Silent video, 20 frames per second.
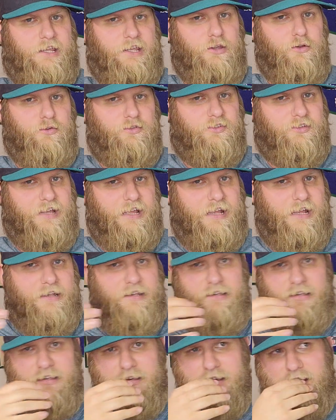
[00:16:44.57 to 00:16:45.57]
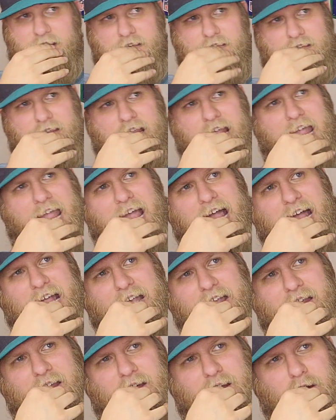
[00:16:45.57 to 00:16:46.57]
Houston,
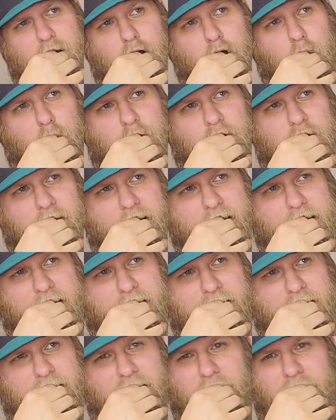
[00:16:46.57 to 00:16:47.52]
and Oakland.